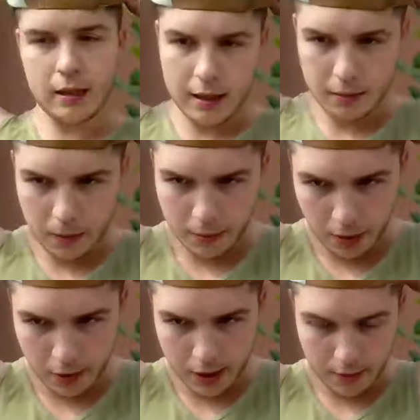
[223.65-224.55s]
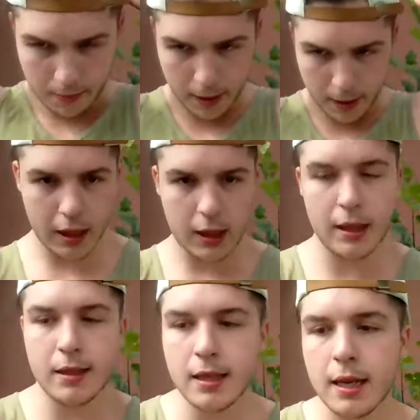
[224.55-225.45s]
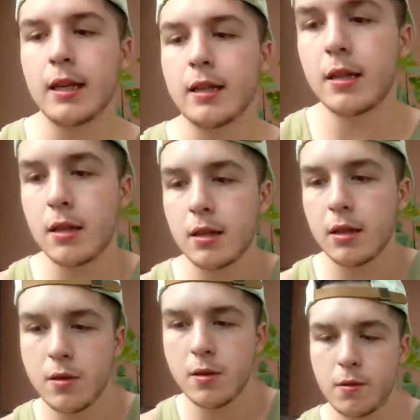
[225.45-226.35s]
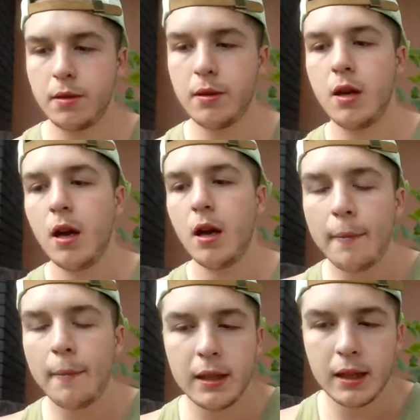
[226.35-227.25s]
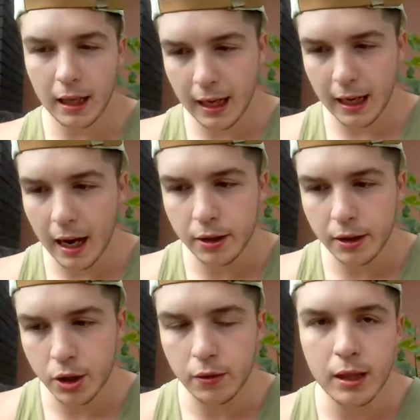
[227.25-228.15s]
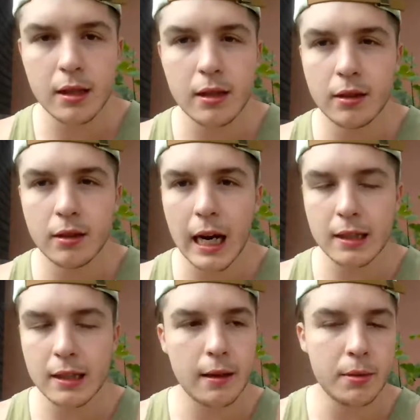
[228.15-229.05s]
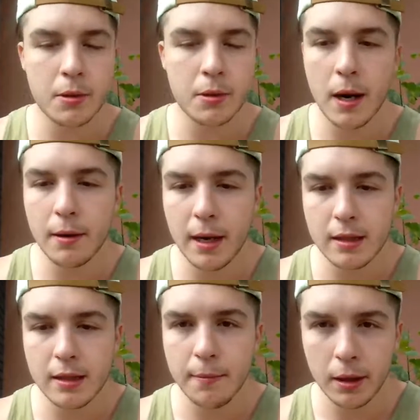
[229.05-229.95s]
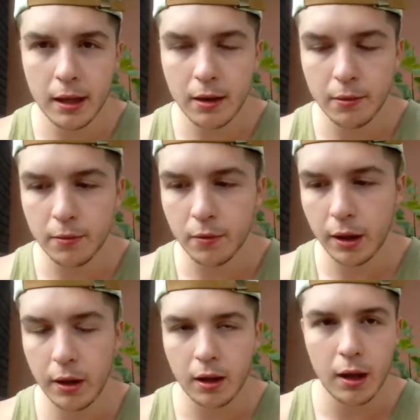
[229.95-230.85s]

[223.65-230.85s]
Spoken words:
excites me most about it is like I mean, they kind of showed this in the last couple Spider-Mans they put out with